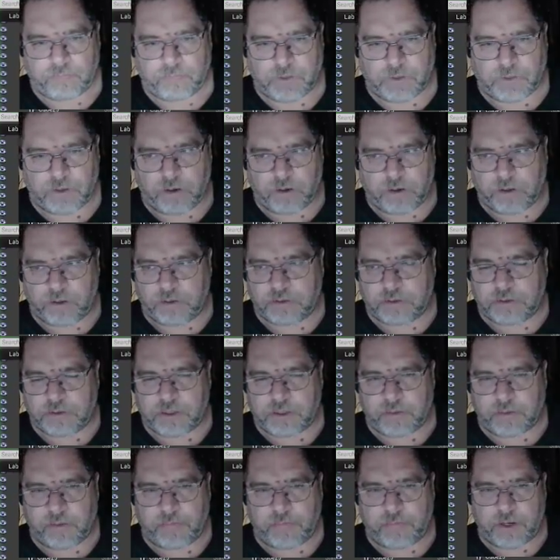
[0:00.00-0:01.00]
Alright, it's
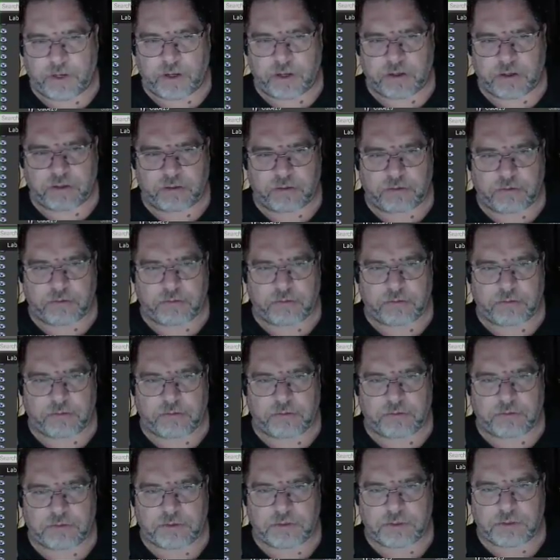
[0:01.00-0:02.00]
got my
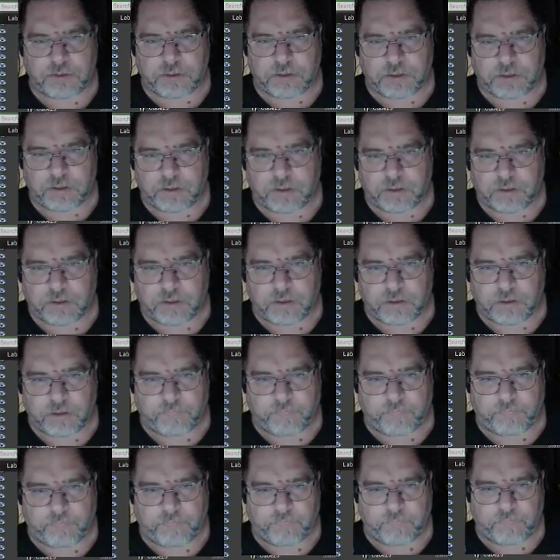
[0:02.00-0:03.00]
binoculars,
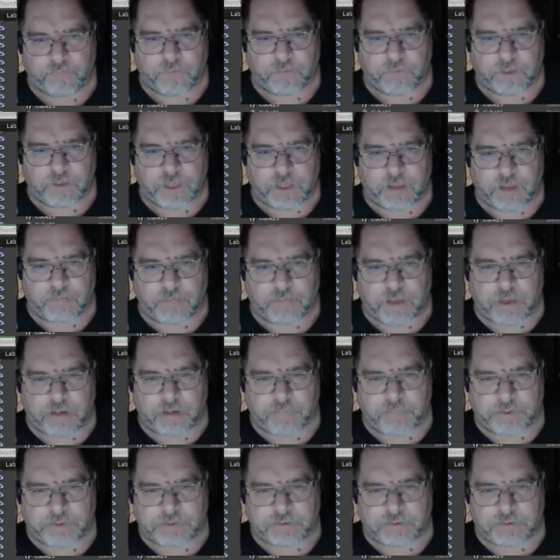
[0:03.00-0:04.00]
got my
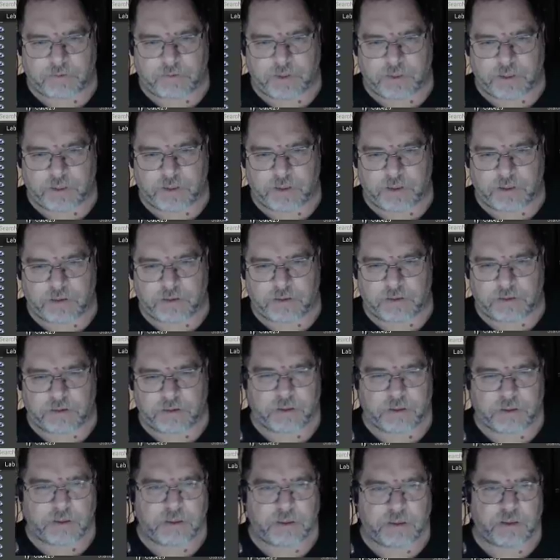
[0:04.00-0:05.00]
pistola.
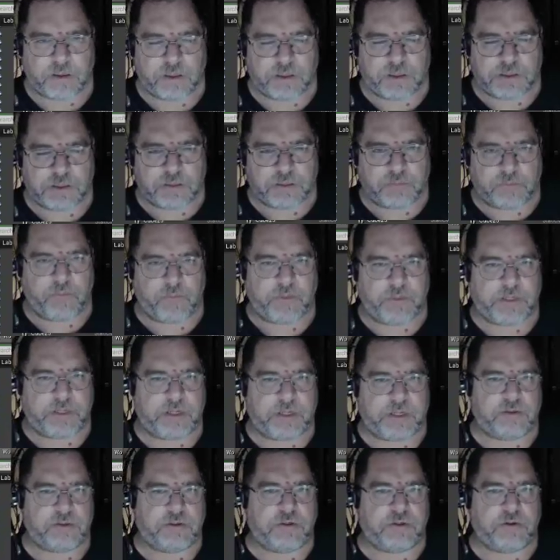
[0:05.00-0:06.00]
So what we need
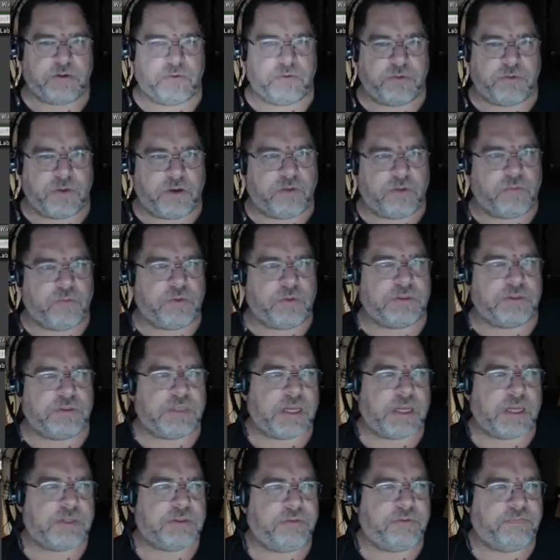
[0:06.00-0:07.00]
to do, though, was
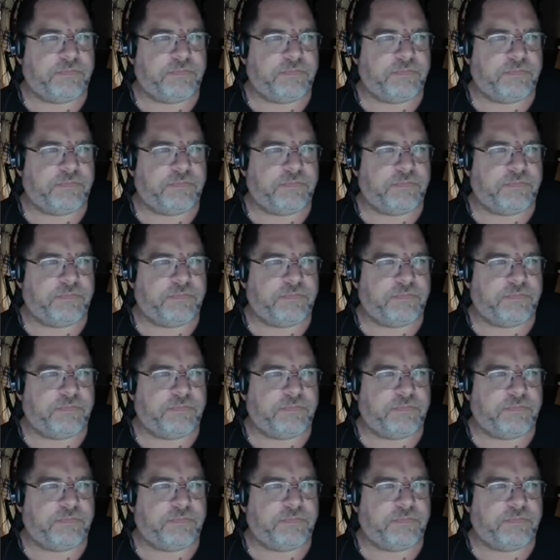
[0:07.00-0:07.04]
actually